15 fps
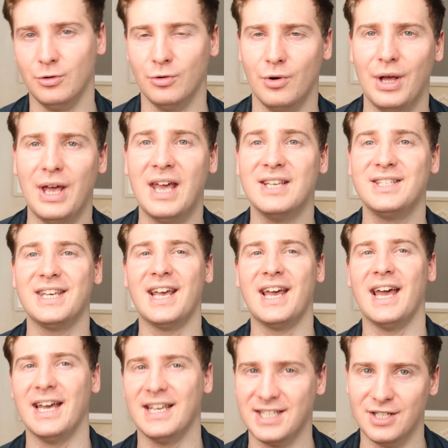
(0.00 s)
tool is
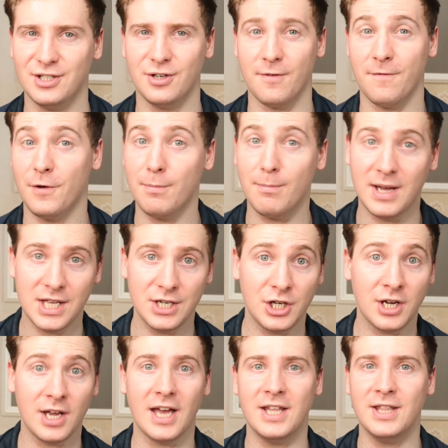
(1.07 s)
essential for
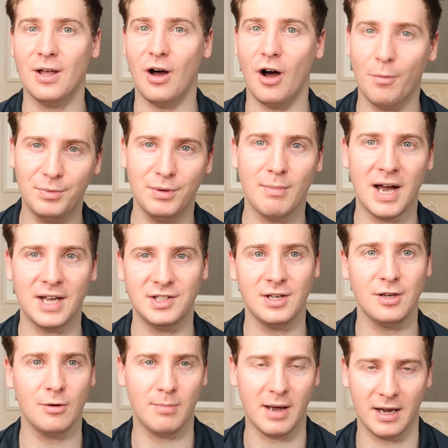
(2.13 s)
managing and
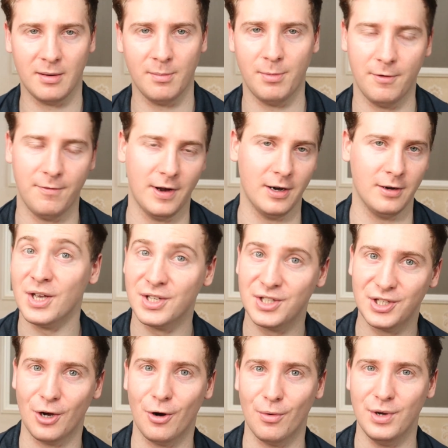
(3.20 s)
optimizing your backlink profile.
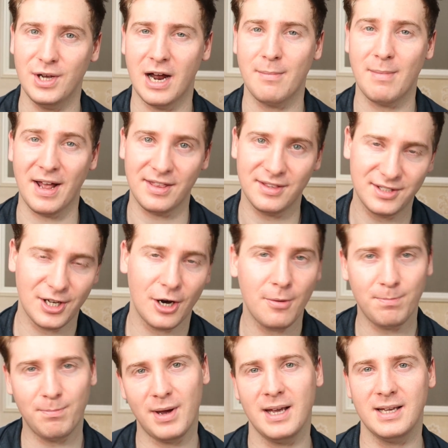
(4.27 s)
So here are my
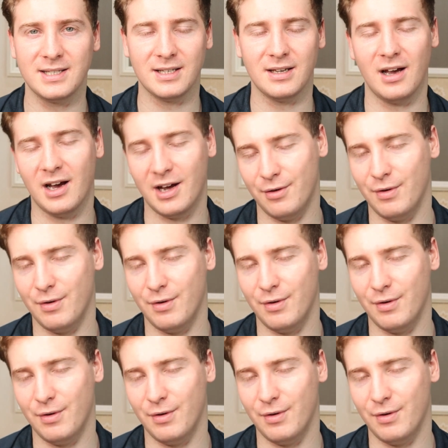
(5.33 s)
top picks I